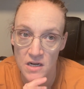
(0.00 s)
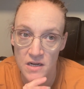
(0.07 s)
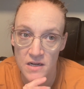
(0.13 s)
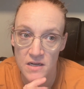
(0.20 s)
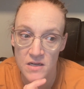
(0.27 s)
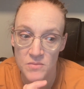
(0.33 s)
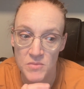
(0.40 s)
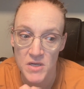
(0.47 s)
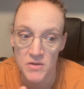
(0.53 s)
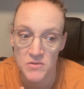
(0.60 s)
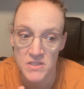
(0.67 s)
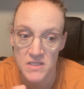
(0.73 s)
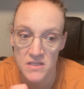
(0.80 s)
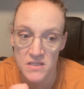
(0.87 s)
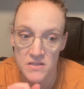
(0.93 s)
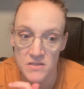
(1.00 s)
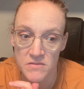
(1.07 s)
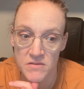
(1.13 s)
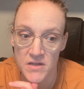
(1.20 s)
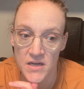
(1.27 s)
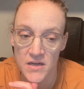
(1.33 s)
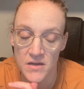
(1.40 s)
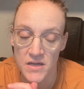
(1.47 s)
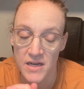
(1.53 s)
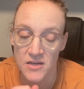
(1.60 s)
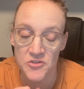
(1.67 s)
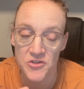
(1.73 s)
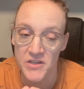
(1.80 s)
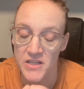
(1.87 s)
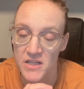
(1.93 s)
It was
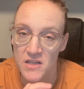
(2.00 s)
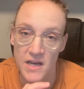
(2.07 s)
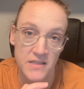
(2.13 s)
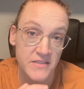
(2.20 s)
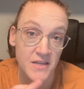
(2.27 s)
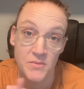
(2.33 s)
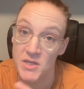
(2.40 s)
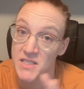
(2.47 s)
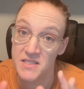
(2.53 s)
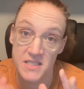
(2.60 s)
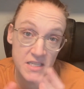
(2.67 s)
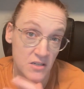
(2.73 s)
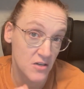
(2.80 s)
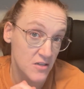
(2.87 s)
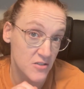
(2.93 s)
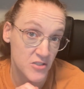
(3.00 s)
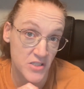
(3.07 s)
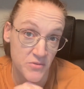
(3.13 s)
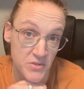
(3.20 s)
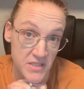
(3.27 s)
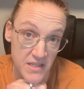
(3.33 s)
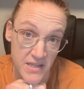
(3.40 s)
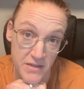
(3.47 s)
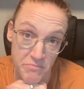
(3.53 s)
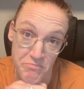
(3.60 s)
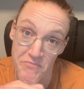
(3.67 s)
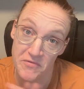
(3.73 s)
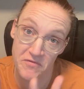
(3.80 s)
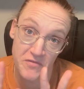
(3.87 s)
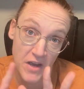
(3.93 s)
actually the last time I'd seen her, she was like
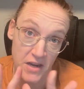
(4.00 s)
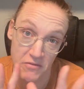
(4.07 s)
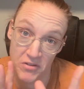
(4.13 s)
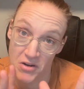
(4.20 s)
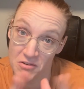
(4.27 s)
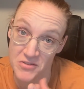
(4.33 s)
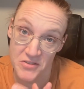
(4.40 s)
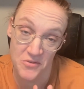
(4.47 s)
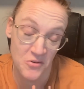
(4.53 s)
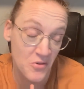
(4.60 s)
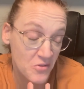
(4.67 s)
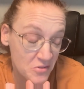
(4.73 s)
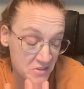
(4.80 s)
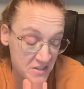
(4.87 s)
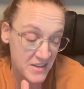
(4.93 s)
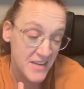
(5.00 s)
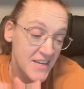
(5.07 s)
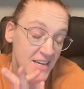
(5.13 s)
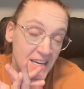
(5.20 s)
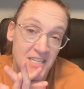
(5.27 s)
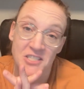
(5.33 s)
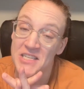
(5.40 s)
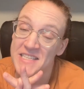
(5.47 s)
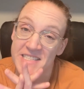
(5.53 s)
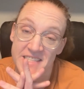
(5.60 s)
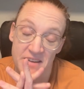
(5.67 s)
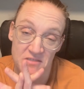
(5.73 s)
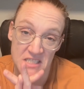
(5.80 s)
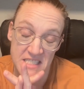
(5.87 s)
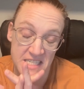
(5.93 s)
5 years old, and she's
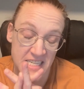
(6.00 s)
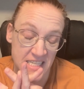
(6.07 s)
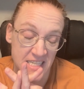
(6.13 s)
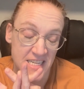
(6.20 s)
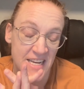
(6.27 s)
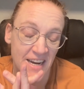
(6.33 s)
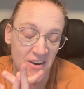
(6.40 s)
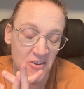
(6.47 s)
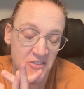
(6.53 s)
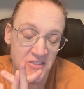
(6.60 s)
17 now.